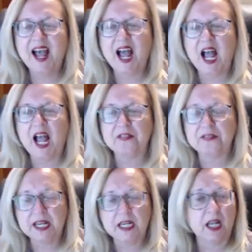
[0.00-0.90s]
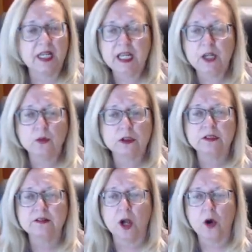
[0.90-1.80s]
I think, again, we're
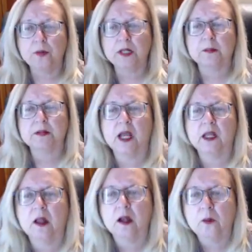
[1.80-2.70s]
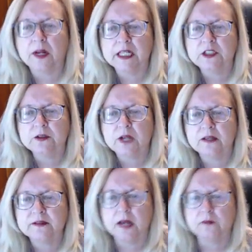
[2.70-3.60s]
just opening up a dialogue. Why can't you
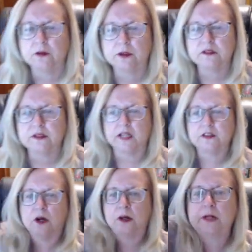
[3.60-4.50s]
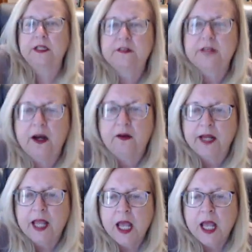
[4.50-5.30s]
guys ever criticize Trump? It's scary.